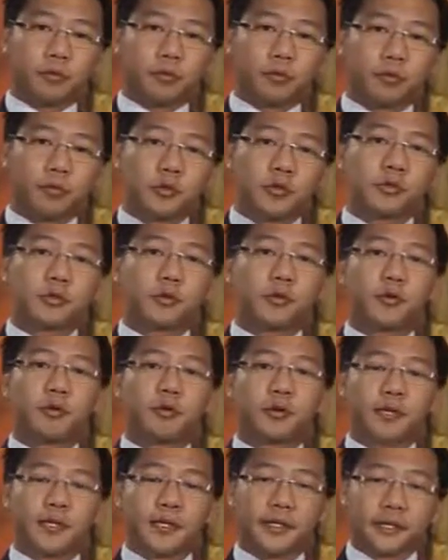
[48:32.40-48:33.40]
would
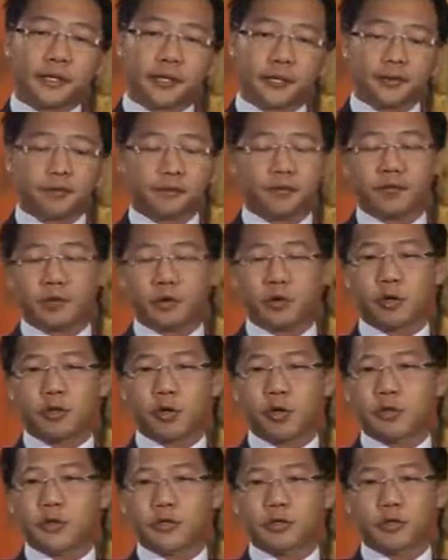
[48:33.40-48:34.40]
only, the
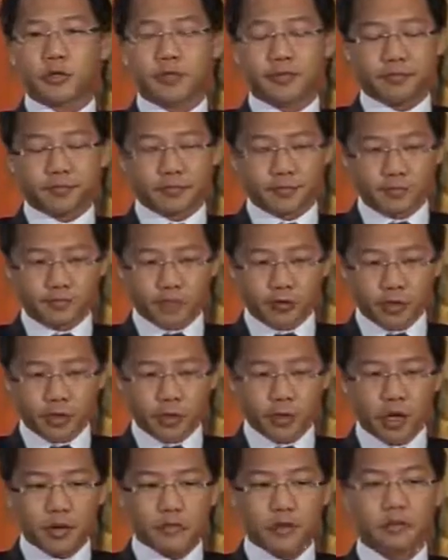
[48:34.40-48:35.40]

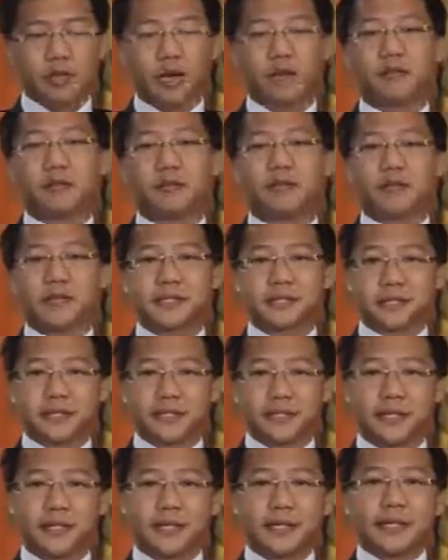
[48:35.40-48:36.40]
requirement by the
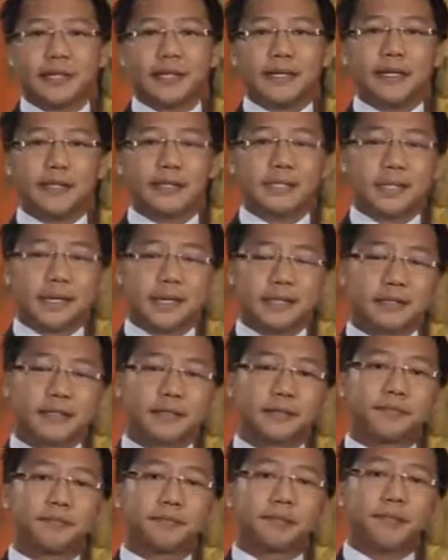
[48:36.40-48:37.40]
FSC is
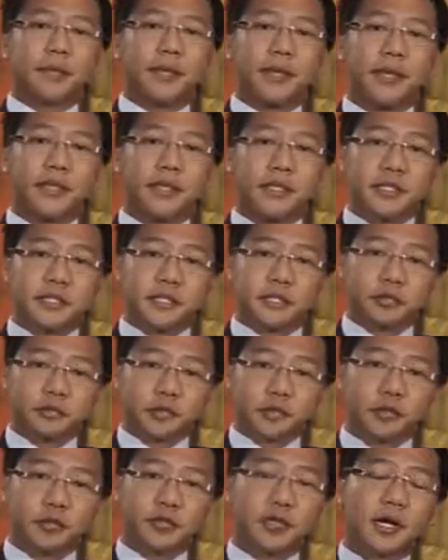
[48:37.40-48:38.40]
that any
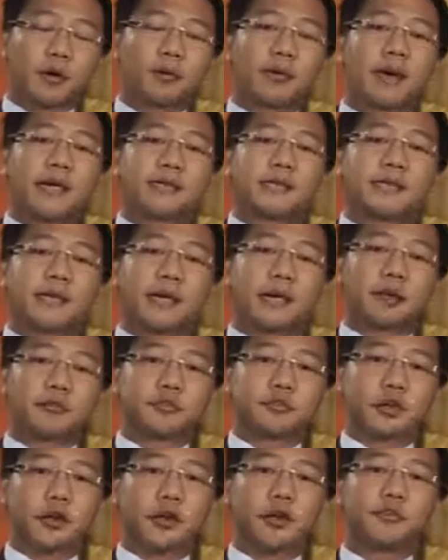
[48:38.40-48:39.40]
disputes arising
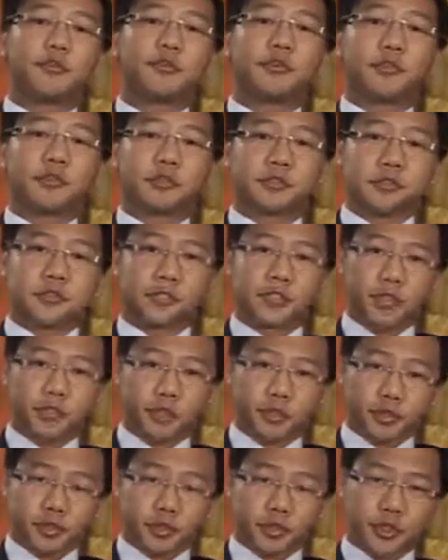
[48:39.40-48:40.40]
out of the
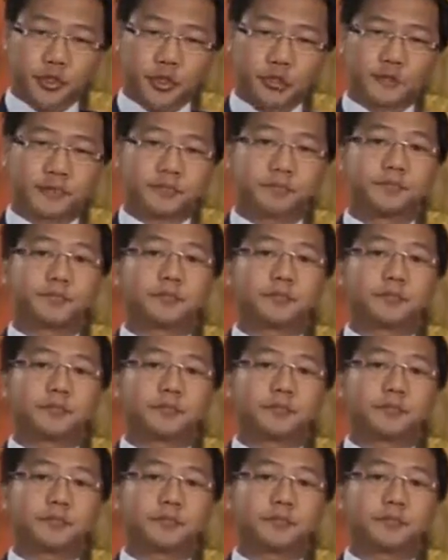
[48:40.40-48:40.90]
Constitution